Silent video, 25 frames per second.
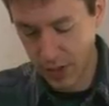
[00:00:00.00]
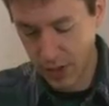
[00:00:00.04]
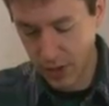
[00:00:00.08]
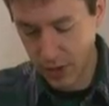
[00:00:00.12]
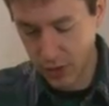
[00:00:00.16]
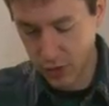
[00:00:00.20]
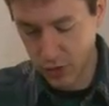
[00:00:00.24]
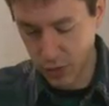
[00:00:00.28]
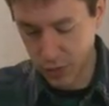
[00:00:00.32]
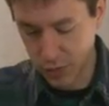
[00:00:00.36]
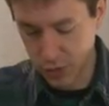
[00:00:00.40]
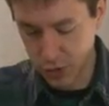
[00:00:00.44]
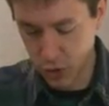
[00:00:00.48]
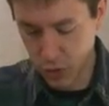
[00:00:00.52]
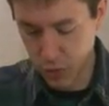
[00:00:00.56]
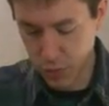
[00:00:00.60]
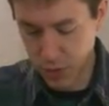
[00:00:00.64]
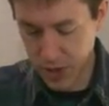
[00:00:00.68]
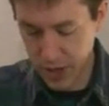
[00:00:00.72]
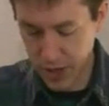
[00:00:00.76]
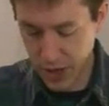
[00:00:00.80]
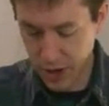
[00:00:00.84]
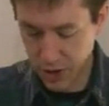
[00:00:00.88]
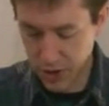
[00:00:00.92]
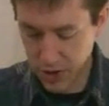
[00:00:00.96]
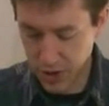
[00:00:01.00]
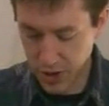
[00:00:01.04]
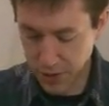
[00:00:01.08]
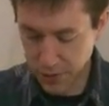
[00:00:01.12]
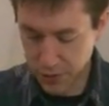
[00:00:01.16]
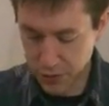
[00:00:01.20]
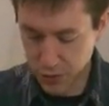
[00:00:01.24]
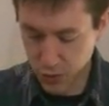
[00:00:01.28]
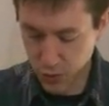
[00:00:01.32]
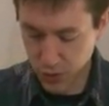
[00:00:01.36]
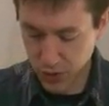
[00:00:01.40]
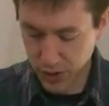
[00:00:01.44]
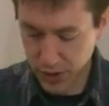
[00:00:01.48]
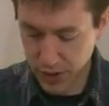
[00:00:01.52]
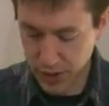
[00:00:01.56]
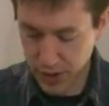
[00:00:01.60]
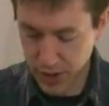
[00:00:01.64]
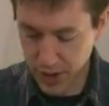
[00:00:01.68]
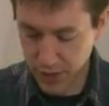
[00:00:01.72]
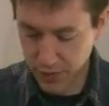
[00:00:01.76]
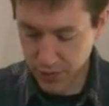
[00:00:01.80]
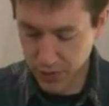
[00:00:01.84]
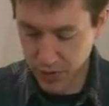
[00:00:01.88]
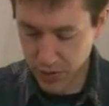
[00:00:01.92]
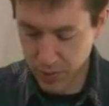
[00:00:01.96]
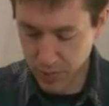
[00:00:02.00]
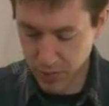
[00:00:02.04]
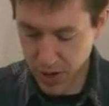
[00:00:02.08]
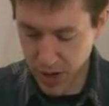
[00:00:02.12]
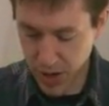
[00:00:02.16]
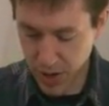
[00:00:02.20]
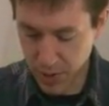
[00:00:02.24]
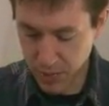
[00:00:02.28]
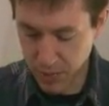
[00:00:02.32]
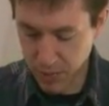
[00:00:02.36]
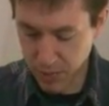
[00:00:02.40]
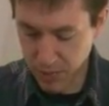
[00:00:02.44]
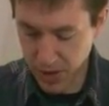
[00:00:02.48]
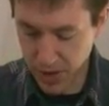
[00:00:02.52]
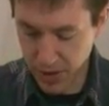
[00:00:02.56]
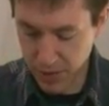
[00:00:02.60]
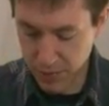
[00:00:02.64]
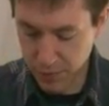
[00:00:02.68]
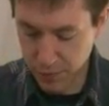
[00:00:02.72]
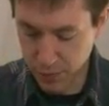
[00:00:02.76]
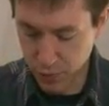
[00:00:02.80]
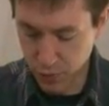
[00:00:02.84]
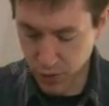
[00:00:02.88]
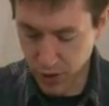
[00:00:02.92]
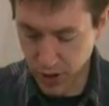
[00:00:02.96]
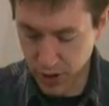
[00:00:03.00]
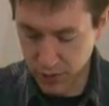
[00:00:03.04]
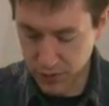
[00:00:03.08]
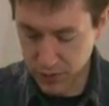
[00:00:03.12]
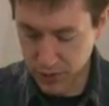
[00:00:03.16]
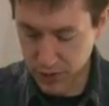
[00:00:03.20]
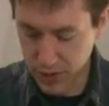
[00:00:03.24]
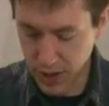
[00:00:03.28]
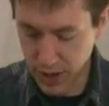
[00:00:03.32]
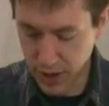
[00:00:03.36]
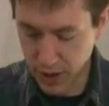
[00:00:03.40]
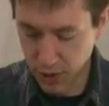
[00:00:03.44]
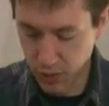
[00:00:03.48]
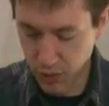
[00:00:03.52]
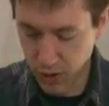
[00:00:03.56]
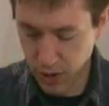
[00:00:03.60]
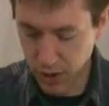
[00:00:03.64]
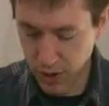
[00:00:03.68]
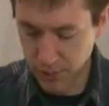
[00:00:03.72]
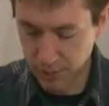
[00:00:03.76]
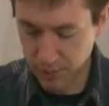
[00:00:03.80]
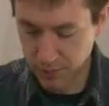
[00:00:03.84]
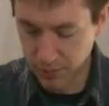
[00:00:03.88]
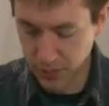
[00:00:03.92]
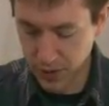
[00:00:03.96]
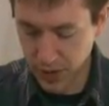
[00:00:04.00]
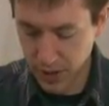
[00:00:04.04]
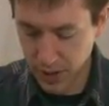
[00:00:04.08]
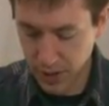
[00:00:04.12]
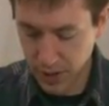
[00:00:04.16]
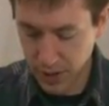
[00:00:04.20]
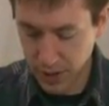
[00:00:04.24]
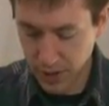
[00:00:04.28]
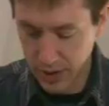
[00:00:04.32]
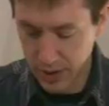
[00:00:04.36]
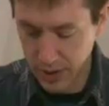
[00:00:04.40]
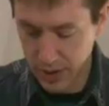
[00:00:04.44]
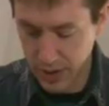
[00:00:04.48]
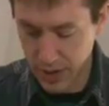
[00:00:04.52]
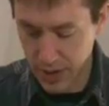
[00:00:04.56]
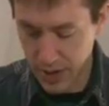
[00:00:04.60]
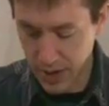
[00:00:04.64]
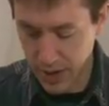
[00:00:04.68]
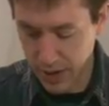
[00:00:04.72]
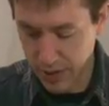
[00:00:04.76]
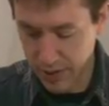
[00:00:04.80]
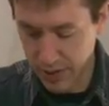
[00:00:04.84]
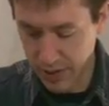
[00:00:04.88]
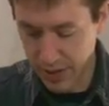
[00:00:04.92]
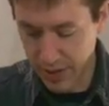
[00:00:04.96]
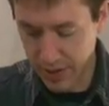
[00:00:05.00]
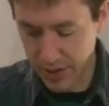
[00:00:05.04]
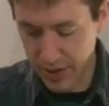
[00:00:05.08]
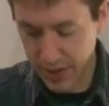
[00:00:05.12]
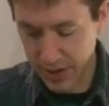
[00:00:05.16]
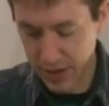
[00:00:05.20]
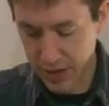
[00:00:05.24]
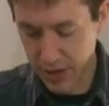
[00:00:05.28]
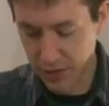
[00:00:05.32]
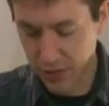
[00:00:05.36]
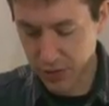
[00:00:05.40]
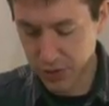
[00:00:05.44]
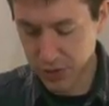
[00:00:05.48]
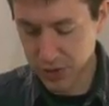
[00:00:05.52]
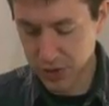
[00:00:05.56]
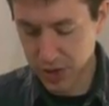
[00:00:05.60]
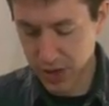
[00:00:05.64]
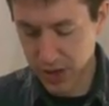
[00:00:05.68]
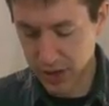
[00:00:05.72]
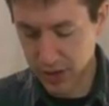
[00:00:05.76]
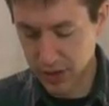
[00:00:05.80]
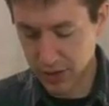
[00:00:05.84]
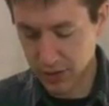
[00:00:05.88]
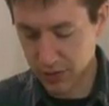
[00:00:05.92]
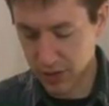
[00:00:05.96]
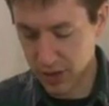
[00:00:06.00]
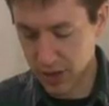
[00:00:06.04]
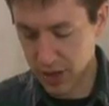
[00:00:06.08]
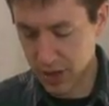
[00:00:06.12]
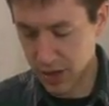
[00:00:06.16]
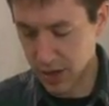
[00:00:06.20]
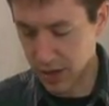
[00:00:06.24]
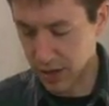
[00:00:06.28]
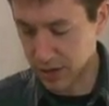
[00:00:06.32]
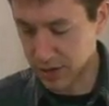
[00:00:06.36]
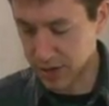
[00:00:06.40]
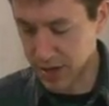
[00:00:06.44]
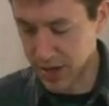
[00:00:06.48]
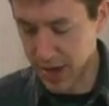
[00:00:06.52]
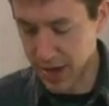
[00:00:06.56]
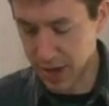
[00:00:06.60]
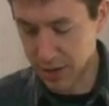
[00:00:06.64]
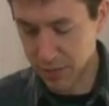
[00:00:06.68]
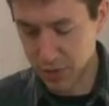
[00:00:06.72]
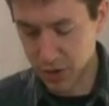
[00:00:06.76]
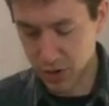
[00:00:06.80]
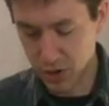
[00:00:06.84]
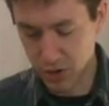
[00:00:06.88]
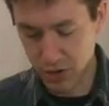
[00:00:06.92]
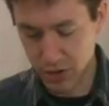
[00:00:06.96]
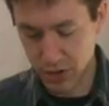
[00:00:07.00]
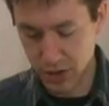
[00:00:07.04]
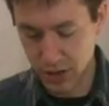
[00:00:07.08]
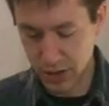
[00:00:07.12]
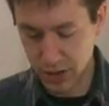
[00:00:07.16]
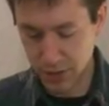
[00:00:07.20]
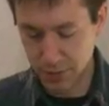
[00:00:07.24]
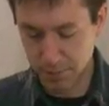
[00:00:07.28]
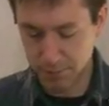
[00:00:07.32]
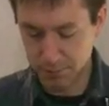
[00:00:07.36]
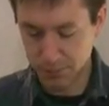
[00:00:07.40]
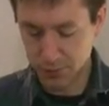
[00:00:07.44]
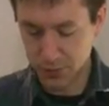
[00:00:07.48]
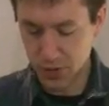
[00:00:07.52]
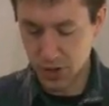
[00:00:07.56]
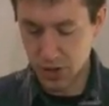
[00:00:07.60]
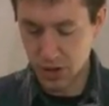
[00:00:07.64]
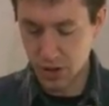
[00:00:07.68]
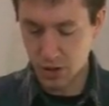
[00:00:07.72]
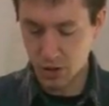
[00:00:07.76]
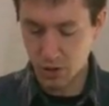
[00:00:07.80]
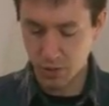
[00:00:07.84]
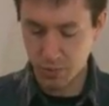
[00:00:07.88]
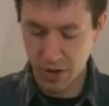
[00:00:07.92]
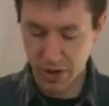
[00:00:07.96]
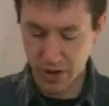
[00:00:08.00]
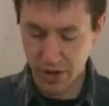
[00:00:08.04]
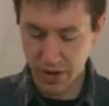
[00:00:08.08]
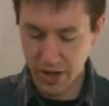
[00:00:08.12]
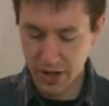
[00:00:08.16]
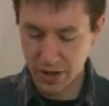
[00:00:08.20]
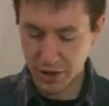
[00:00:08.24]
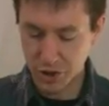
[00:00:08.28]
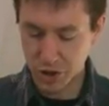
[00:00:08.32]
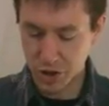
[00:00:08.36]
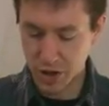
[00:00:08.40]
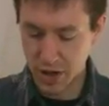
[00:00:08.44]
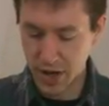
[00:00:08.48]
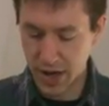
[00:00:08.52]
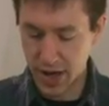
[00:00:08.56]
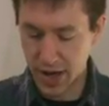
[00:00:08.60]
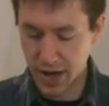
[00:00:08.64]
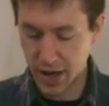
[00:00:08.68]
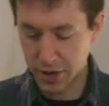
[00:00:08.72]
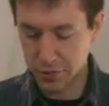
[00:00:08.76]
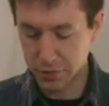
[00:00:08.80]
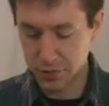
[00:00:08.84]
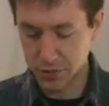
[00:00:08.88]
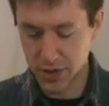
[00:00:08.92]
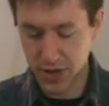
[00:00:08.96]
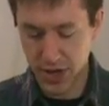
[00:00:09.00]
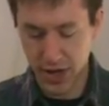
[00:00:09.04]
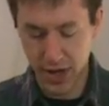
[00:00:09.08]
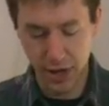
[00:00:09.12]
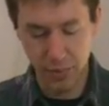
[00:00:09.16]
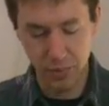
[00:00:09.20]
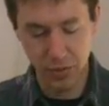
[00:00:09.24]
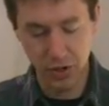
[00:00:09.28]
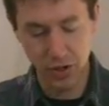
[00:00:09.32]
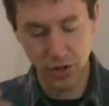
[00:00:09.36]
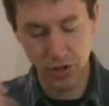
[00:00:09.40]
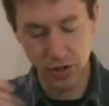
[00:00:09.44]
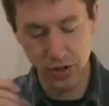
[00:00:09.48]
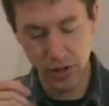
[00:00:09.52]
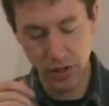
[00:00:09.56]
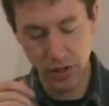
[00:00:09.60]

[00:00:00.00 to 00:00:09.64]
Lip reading: So I'm scooping out enough to really cover the bottom of my 4-ounce gaiwan. And that covers like the diameter, about 1.5 inch diameter,